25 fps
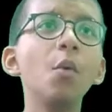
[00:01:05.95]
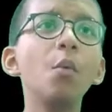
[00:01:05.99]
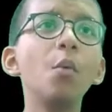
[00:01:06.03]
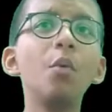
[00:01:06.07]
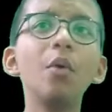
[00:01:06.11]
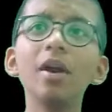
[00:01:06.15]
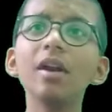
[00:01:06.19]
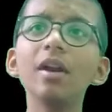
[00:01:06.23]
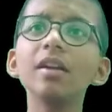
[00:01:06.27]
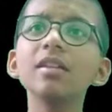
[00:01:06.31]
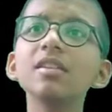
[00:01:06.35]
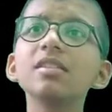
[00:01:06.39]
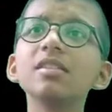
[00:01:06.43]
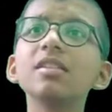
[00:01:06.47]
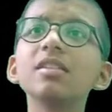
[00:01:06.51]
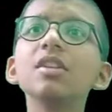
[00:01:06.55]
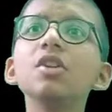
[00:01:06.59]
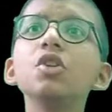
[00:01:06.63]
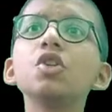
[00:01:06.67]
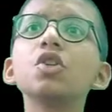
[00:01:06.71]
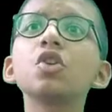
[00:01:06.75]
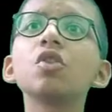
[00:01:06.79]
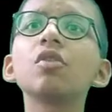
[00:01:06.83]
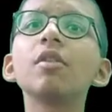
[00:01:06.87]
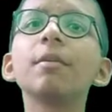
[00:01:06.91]
where the
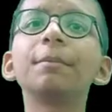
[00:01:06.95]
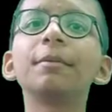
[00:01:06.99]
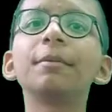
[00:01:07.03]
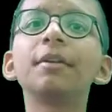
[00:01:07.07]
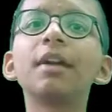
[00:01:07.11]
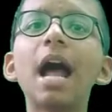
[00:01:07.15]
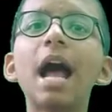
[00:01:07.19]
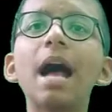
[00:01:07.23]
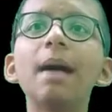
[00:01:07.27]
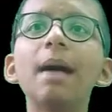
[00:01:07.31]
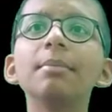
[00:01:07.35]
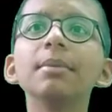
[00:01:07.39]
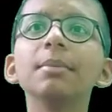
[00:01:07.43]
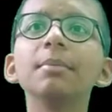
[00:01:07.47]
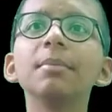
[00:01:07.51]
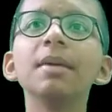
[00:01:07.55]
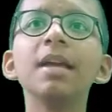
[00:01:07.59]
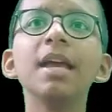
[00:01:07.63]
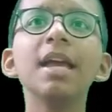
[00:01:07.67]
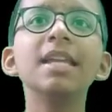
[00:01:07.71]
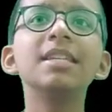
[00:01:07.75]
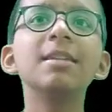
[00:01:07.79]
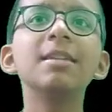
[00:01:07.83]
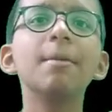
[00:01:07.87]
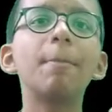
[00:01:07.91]
solution of a problem
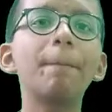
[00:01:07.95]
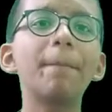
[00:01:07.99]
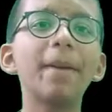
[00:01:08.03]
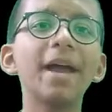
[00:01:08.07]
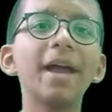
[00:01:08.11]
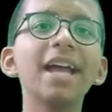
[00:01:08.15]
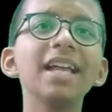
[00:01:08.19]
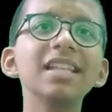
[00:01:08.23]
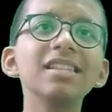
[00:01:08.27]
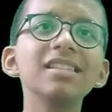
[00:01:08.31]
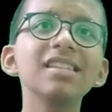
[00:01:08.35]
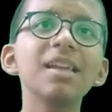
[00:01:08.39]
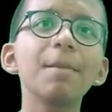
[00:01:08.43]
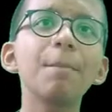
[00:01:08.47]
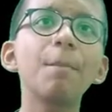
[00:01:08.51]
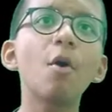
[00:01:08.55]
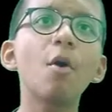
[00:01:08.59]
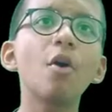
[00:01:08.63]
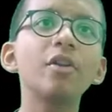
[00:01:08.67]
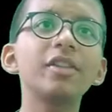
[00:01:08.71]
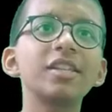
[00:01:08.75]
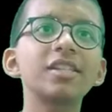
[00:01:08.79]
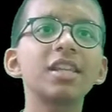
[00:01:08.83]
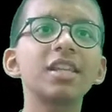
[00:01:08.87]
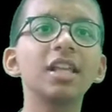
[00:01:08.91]
depends
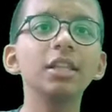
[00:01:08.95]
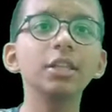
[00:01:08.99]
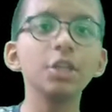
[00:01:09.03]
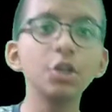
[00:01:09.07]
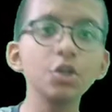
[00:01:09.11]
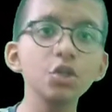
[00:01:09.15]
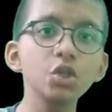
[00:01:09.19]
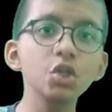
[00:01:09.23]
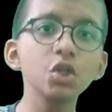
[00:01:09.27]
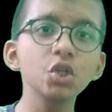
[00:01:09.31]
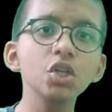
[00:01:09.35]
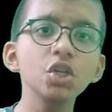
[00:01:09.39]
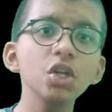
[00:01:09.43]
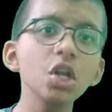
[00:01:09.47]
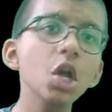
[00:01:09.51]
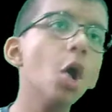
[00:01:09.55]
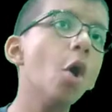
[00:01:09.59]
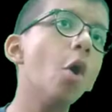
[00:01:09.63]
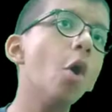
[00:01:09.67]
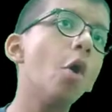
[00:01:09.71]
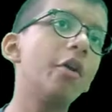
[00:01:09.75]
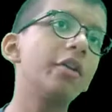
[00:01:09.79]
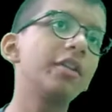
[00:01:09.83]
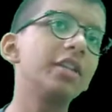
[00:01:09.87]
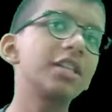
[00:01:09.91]
upon the solution
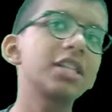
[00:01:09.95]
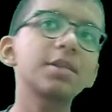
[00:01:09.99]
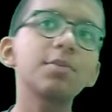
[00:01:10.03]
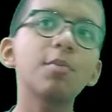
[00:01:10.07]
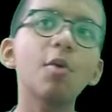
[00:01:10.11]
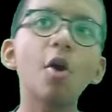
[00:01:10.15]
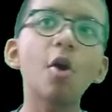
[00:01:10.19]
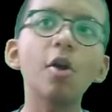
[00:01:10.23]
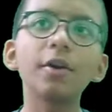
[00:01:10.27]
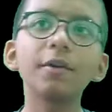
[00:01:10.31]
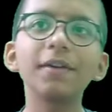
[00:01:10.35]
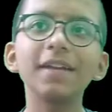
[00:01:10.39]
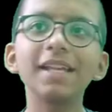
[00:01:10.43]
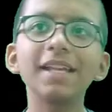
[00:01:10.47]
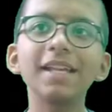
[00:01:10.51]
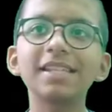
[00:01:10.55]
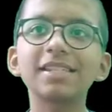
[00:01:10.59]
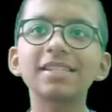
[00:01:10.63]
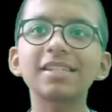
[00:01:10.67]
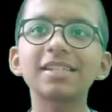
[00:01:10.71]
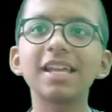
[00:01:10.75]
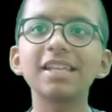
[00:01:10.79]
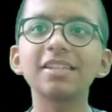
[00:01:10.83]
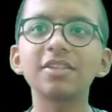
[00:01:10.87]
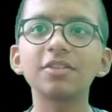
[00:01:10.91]
on the smaller
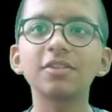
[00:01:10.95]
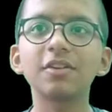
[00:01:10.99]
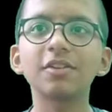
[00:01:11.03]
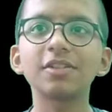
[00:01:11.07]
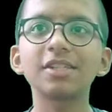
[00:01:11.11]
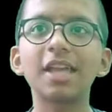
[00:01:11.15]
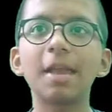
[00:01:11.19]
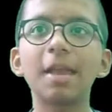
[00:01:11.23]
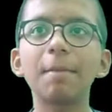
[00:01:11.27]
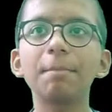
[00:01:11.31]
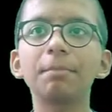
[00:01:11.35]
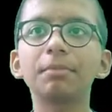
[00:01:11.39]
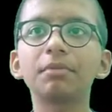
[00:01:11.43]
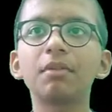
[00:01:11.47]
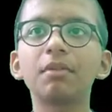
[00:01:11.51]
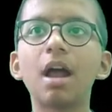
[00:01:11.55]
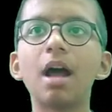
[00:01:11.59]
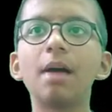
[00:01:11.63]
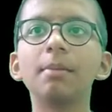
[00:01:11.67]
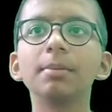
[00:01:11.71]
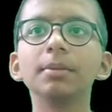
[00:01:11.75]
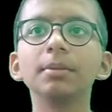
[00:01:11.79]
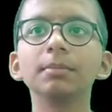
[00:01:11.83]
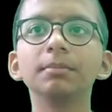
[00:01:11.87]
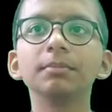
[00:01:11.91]
instances of the same
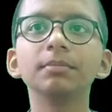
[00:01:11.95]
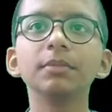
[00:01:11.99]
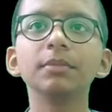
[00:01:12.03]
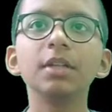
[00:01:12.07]
problem.